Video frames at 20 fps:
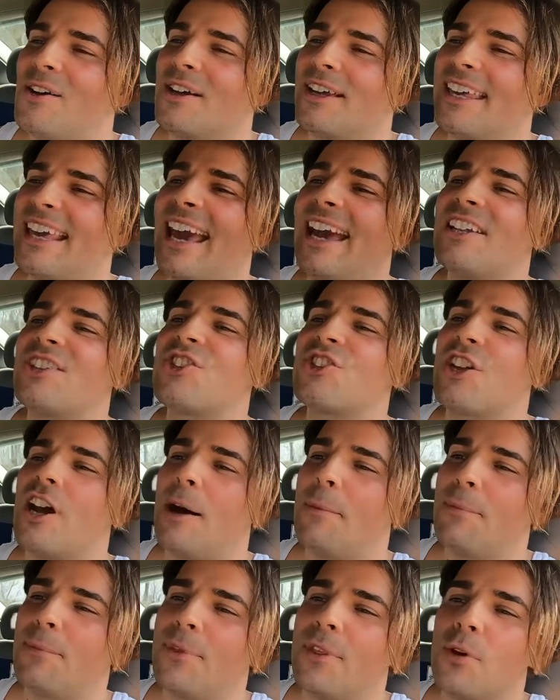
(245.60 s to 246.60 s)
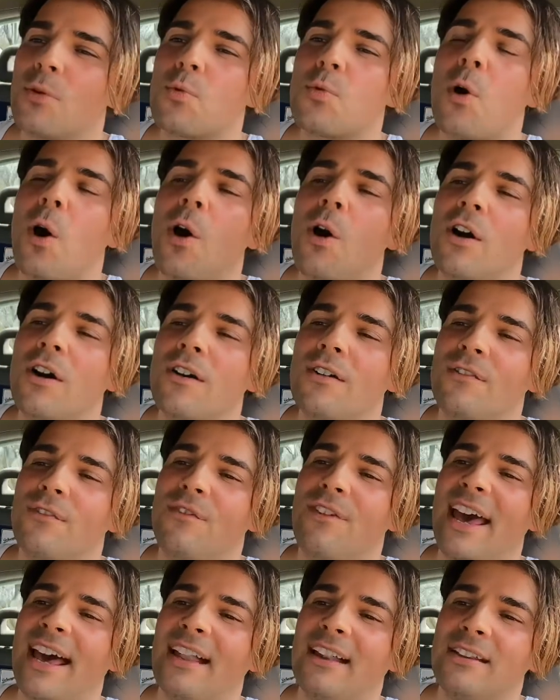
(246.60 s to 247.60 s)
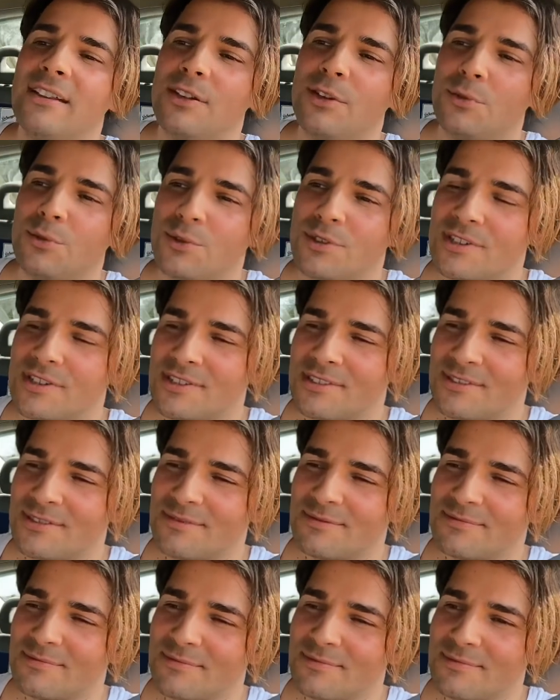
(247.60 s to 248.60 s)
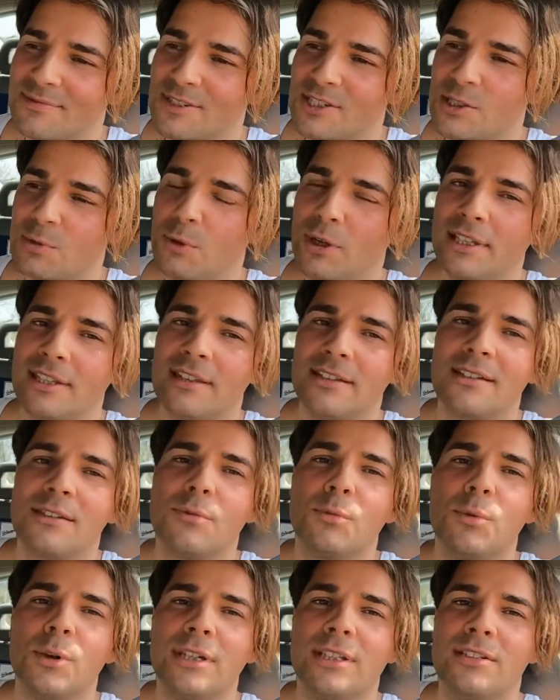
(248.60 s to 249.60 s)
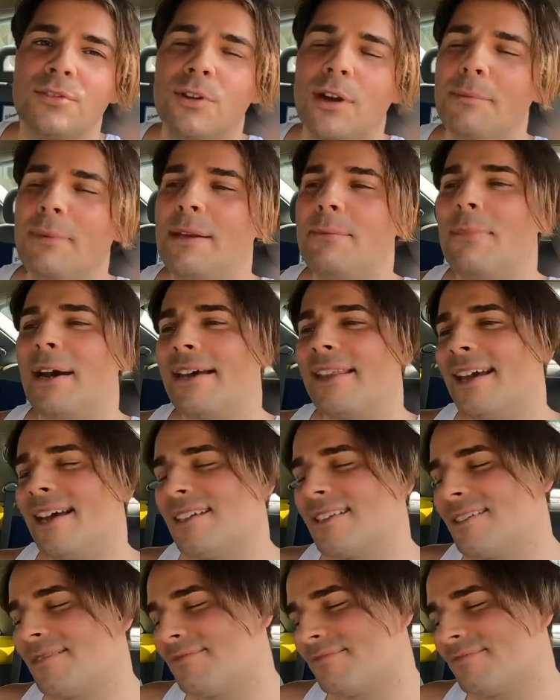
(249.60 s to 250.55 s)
catched up the wrong values. So what do I mean by that?